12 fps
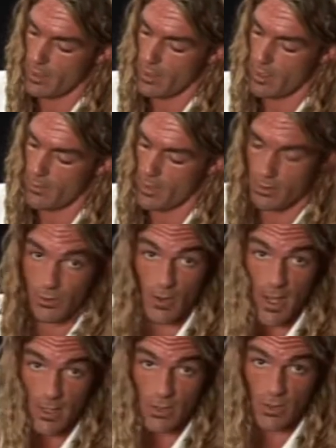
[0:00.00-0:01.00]
I'm not
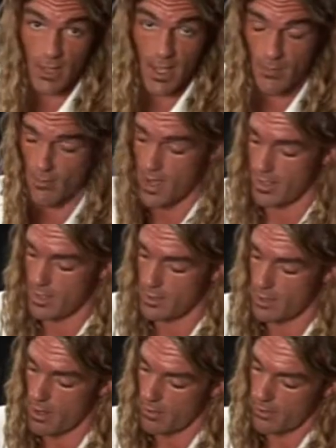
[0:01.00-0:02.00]
trying to get my
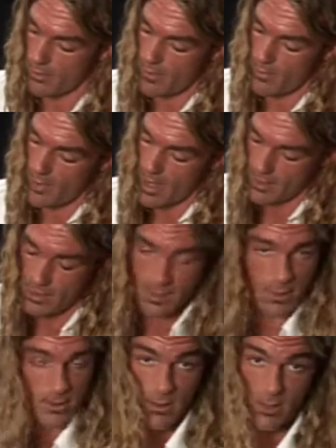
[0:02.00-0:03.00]
guitar grip like this
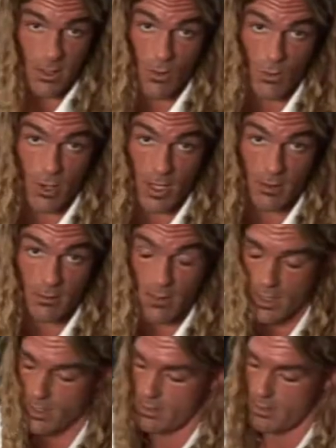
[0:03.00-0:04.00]
because it's not working.
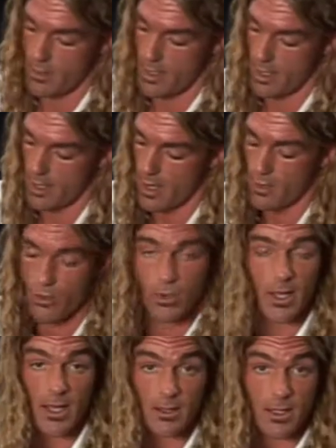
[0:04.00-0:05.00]
I gotta do
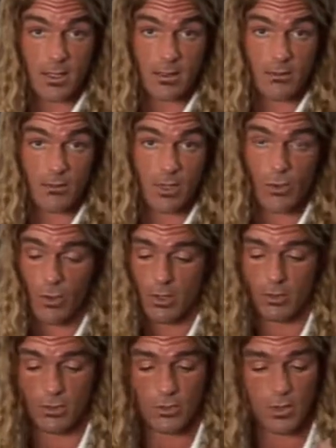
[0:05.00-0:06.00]
it like this in order
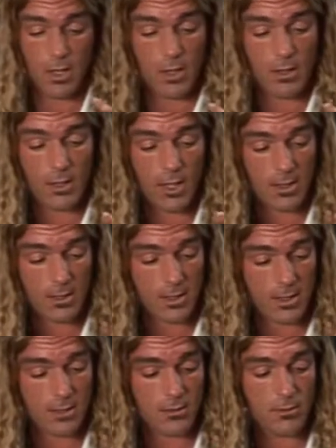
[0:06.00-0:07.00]
to get
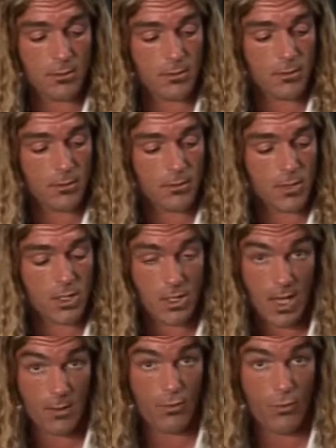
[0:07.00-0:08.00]
this
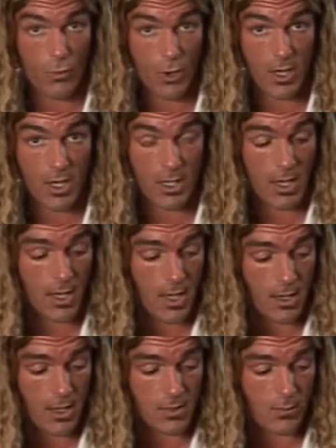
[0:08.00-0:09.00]
shape working and
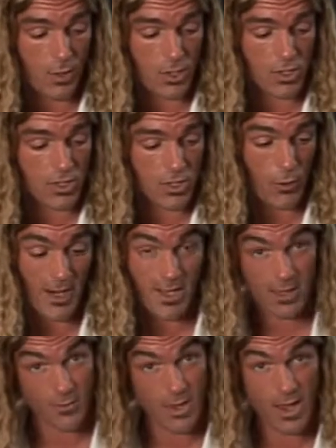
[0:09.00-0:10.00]
get as much
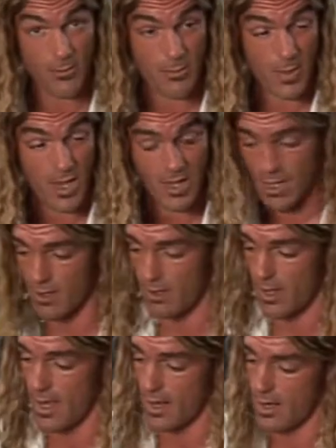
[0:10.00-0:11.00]
strength in my pinky
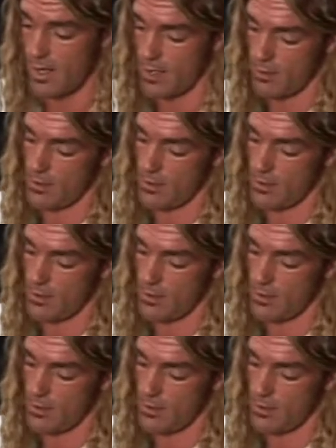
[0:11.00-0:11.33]
that I need.